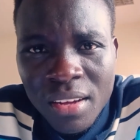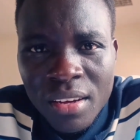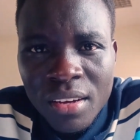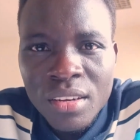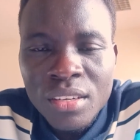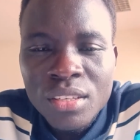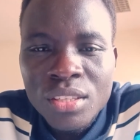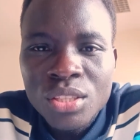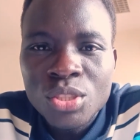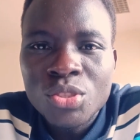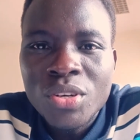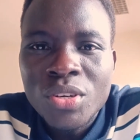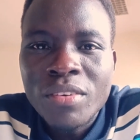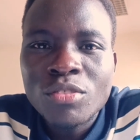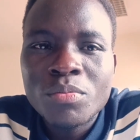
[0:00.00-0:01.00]
You have to be
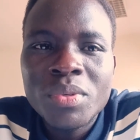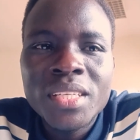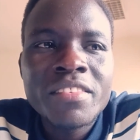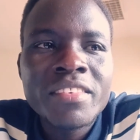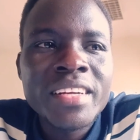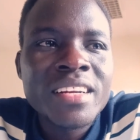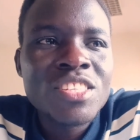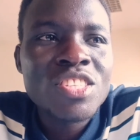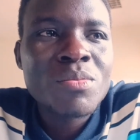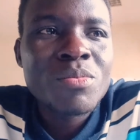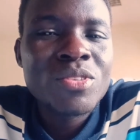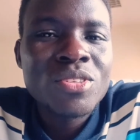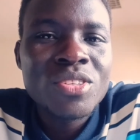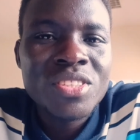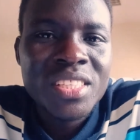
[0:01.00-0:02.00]
given a reasonable
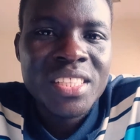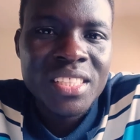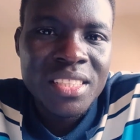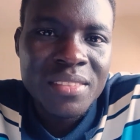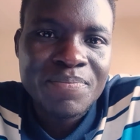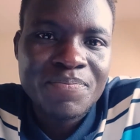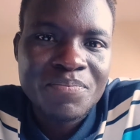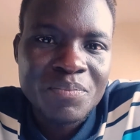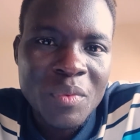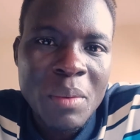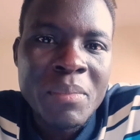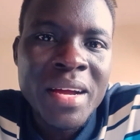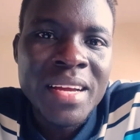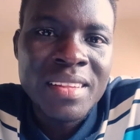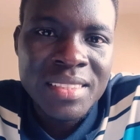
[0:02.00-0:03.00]
notice by the
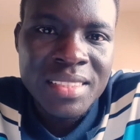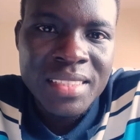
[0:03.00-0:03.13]
seller.